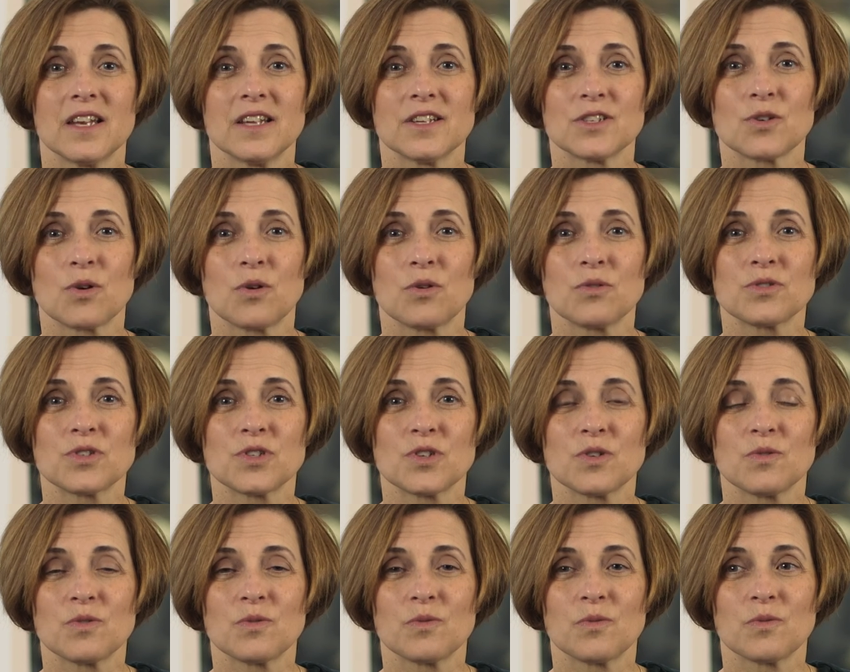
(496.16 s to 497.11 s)
and it's
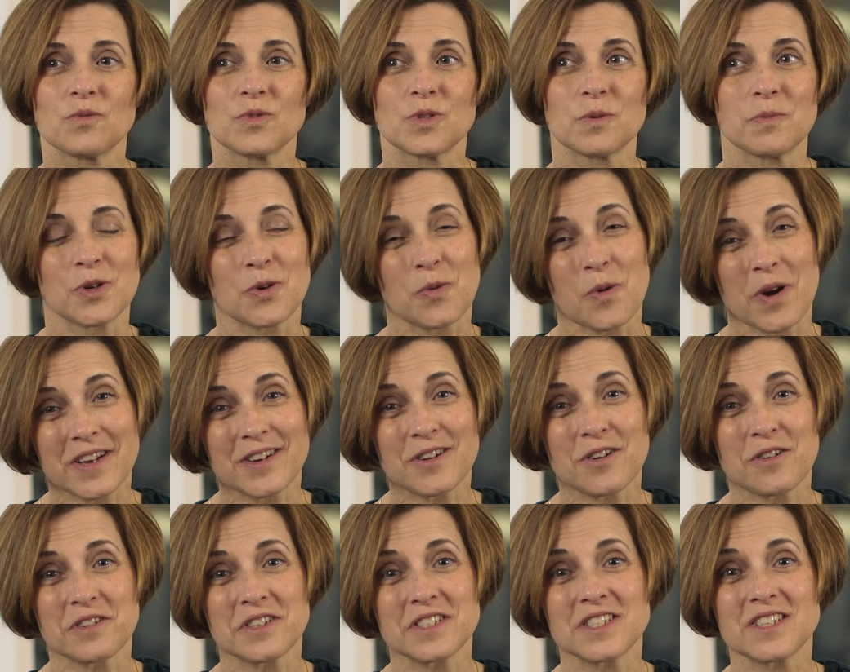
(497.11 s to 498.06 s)
also, to be quite
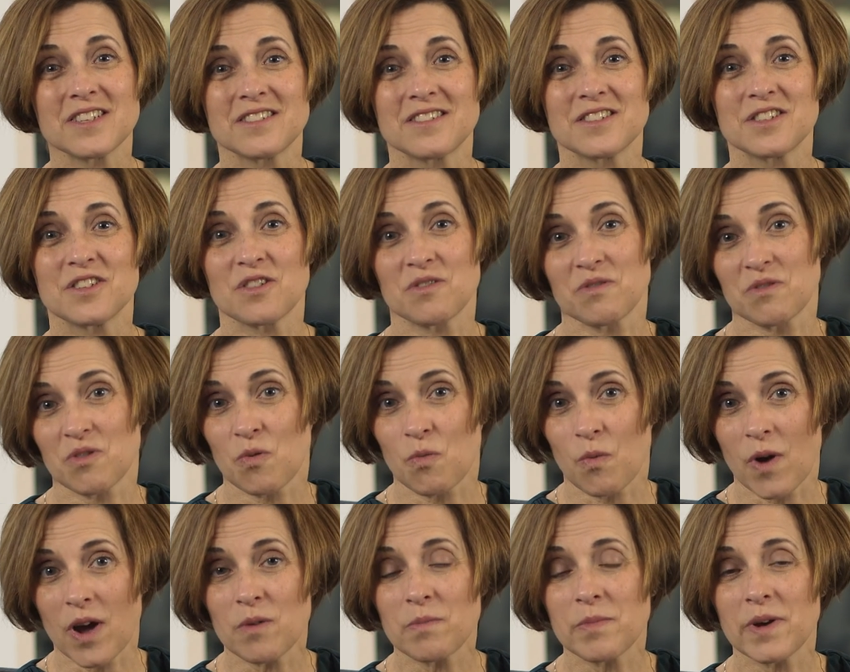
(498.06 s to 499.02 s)
honest, it's a
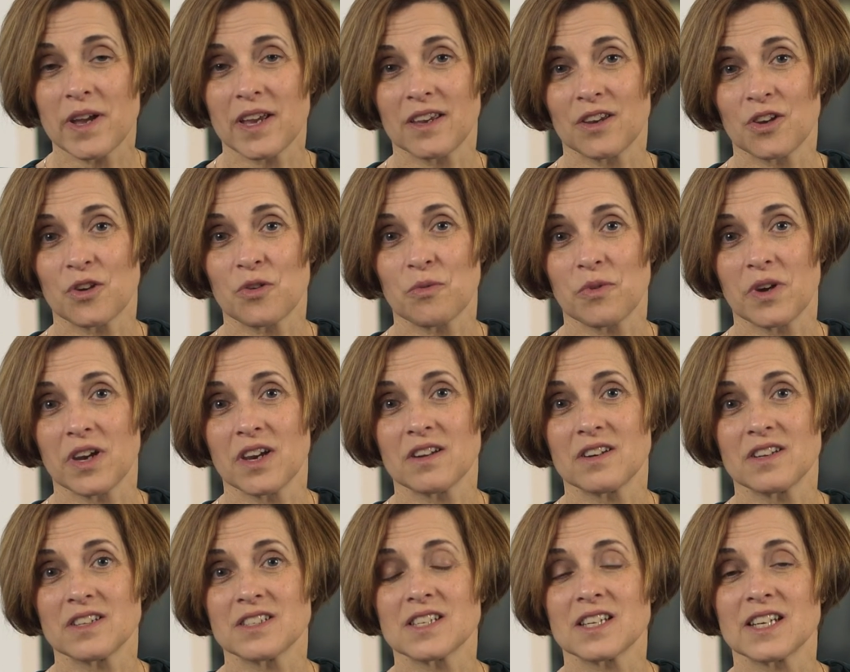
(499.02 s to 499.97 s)
well-paying career,
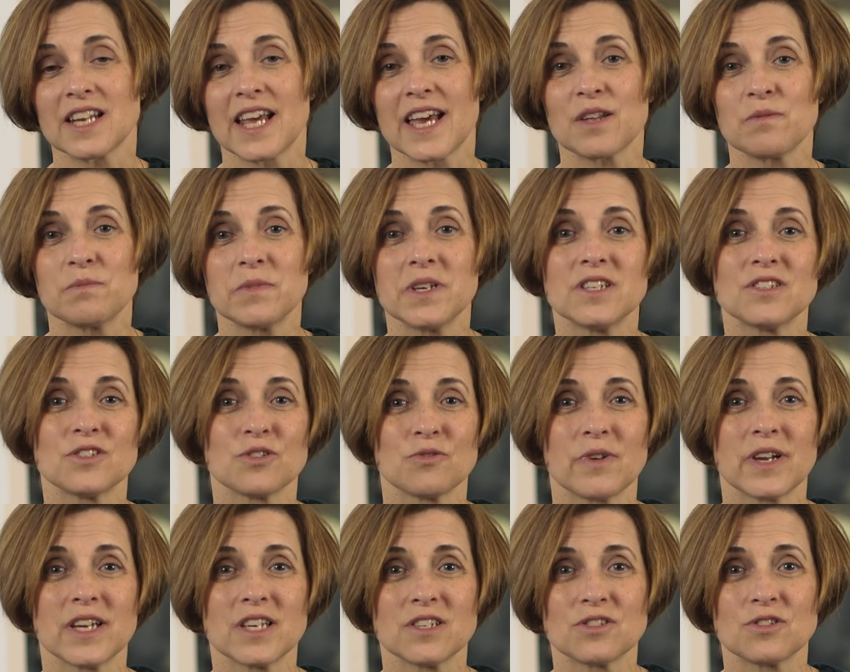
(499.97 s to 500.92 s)
and it's allowed me to
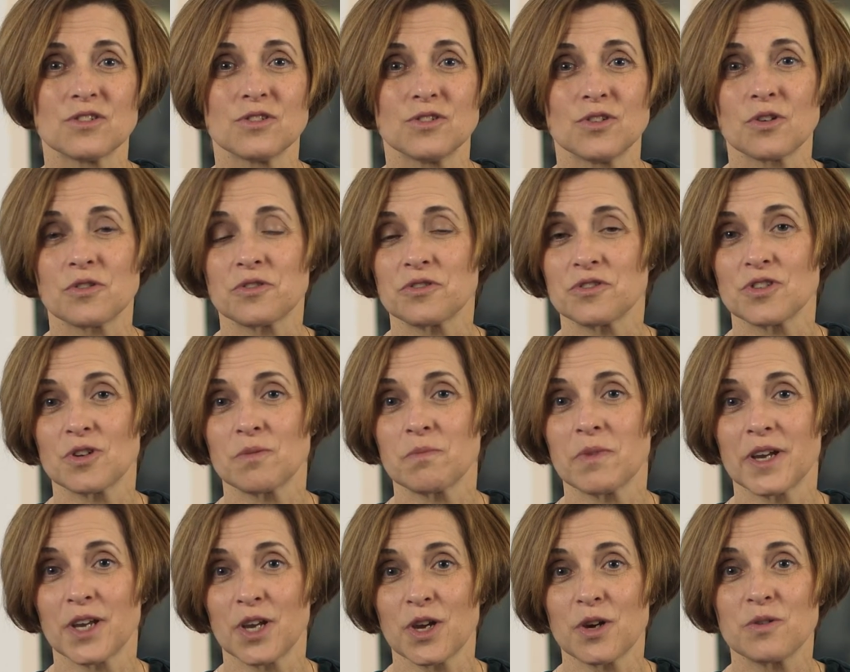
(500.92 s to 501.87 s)
raise two daughters on
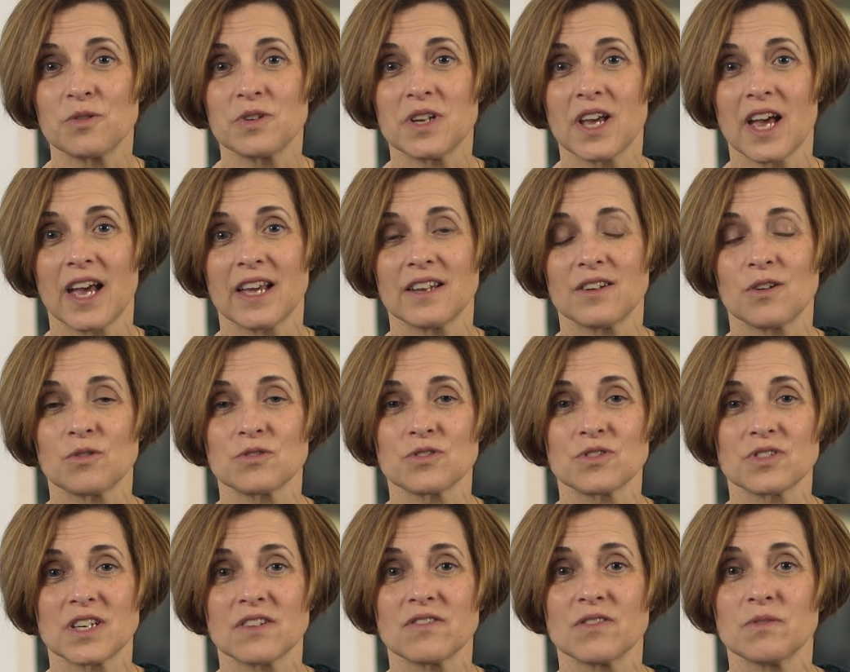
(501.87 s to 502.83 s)
my own and
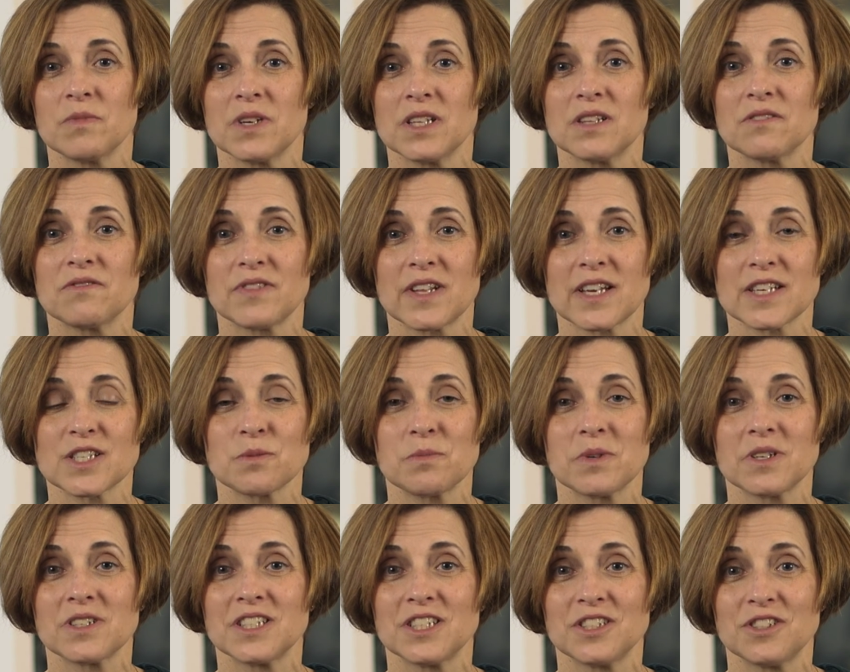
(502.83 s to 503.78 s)
also given me the
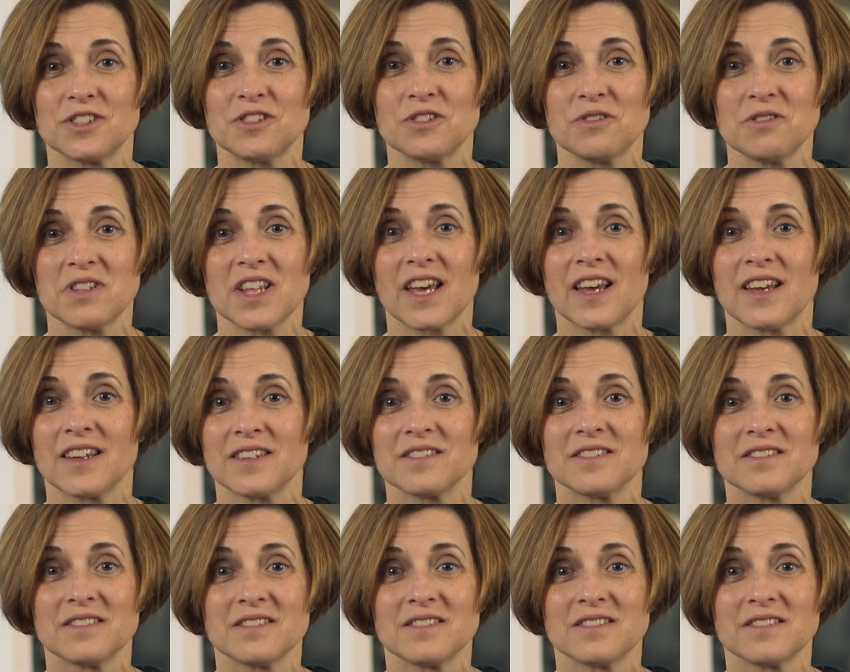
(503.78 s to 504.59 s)
flexibility to do that.